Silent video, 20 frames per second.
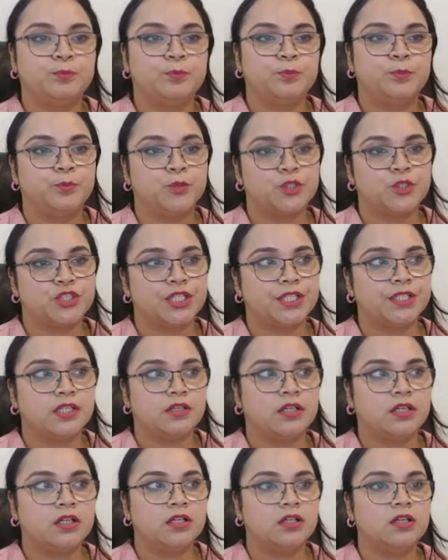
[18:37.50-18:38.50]
pushing
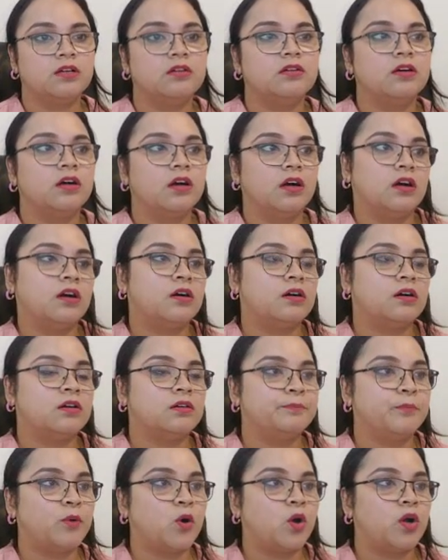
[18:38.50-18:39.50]
the
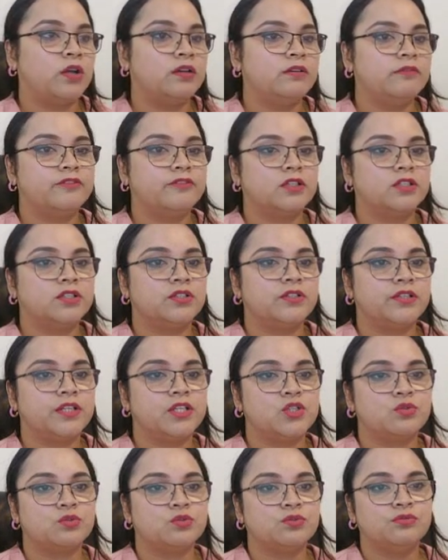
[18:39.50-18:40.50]
pawn further
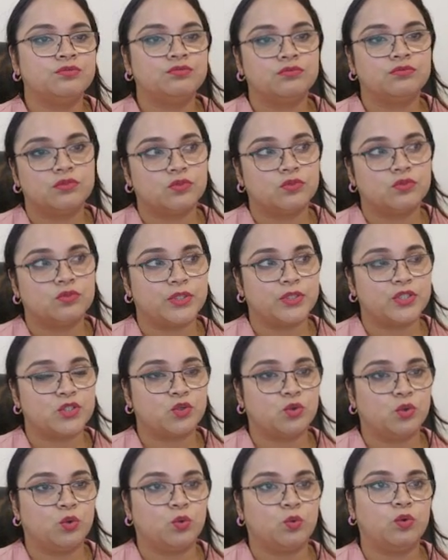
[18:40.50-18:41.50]
into its
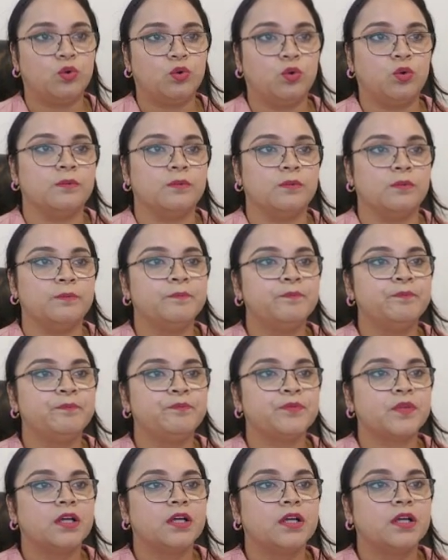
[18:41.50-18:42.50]
goal.
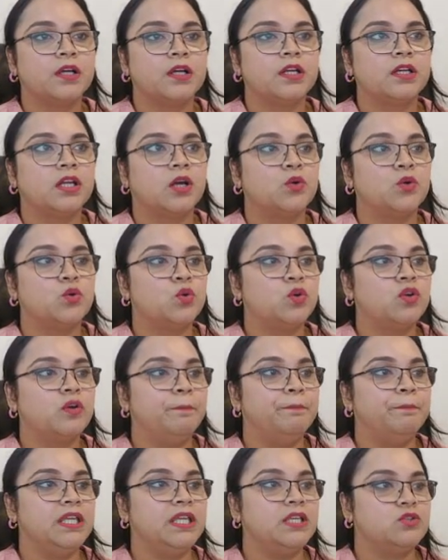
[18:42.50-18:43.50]
Now rook
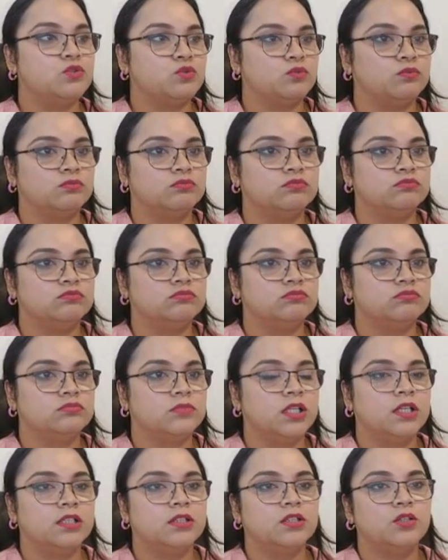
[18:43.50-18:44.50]
b2.
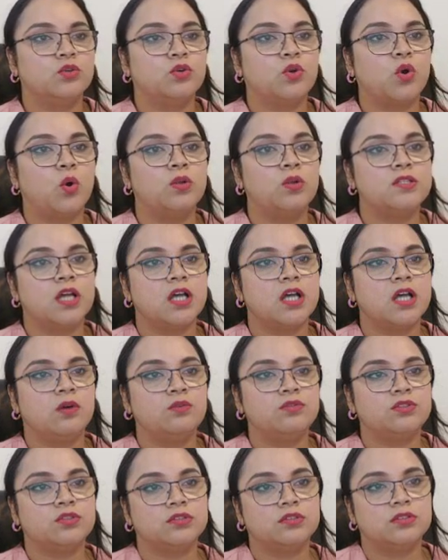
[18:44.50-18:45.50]
The rook holds
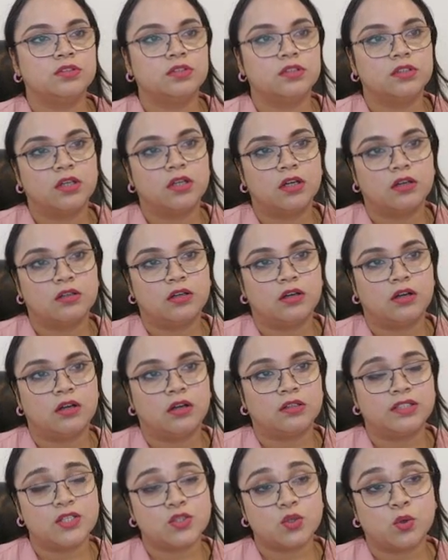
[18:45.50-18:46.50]
out.
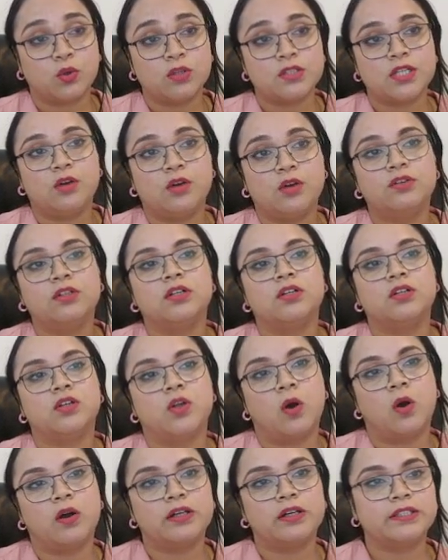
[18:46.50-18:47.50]
This holds out
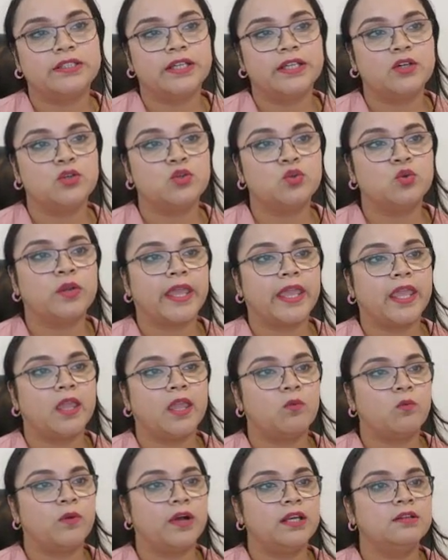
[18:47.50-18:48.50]
longer than rook
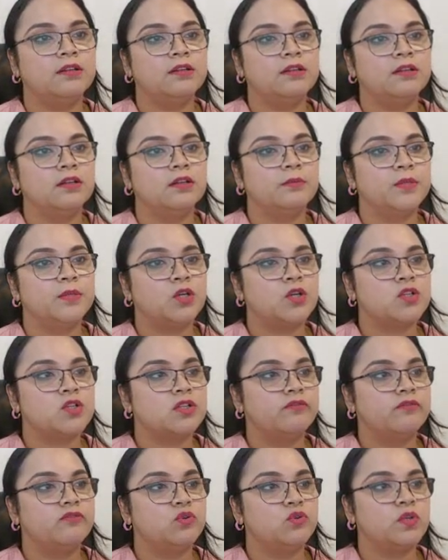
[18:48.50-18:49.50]
a1 because
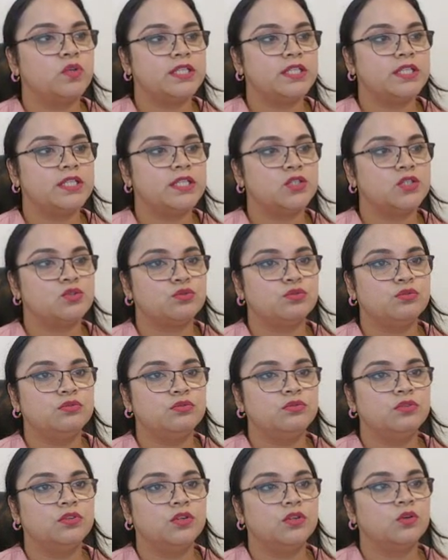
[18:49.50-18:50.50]
of rook c2,
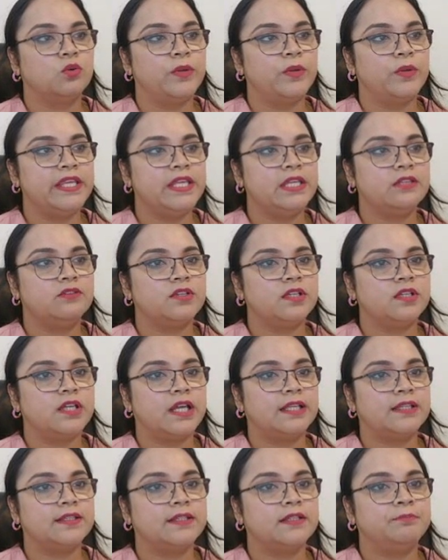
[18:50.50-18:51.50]
queen e3,
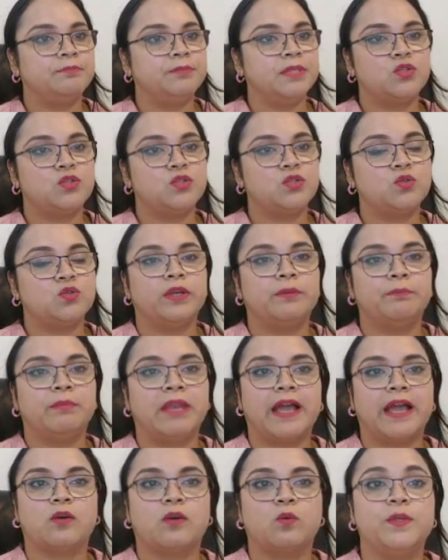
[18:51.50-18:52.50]
and then b2 when
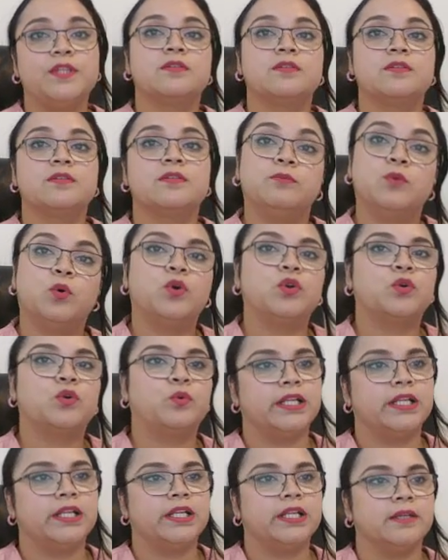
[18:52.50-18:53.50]
black wins more
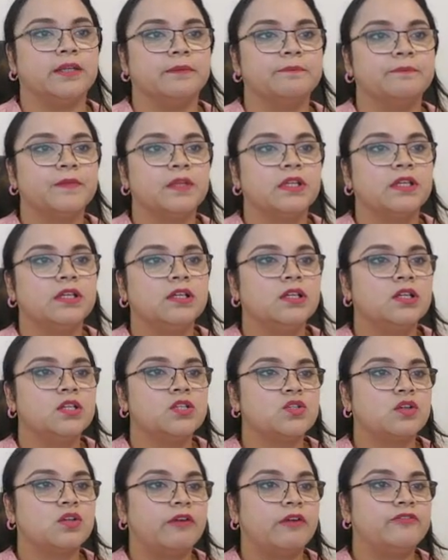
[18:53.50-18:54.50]
quickly.
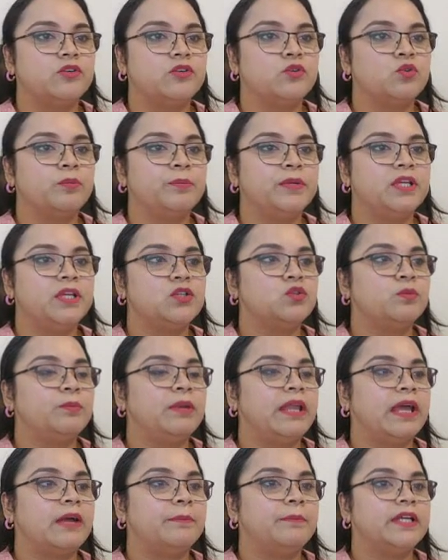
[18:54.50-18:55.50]
So after rook b2,
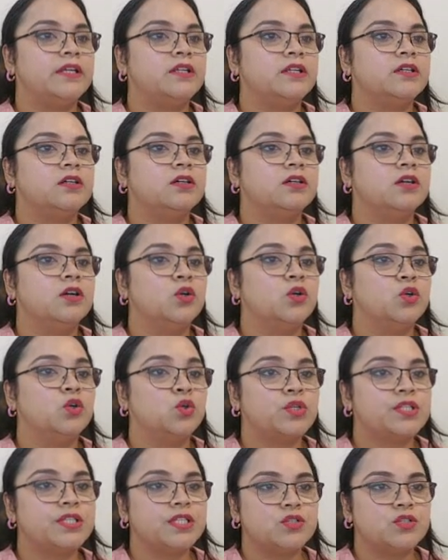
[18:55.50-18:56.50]
black played
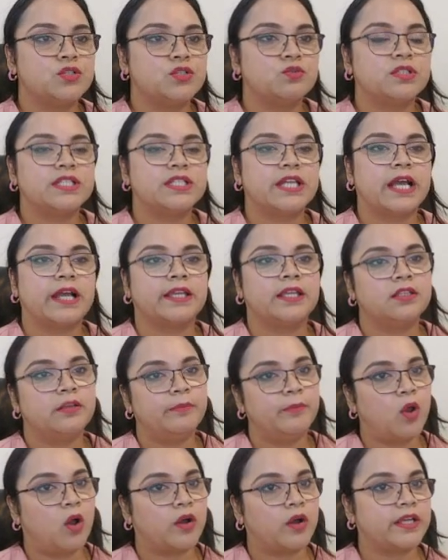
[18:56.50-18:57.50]
rook c2 attacking the
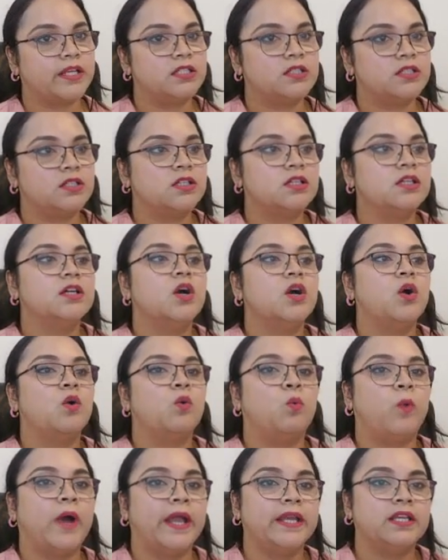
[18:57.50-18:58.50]
blockader,
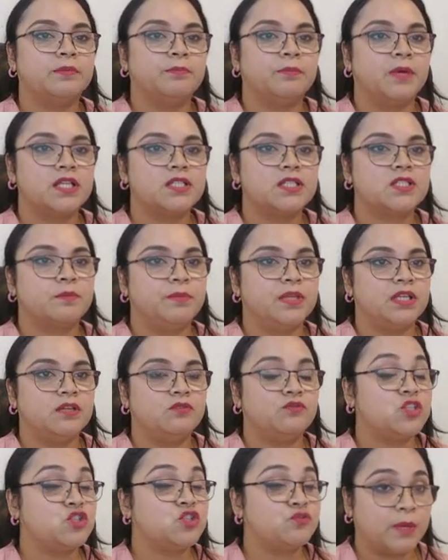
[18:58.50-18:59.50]
which must
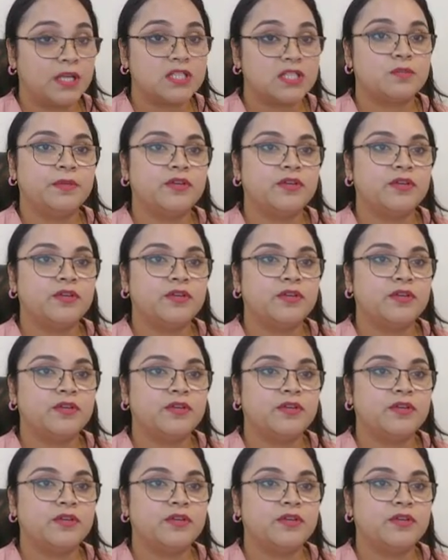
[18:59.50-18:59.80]
be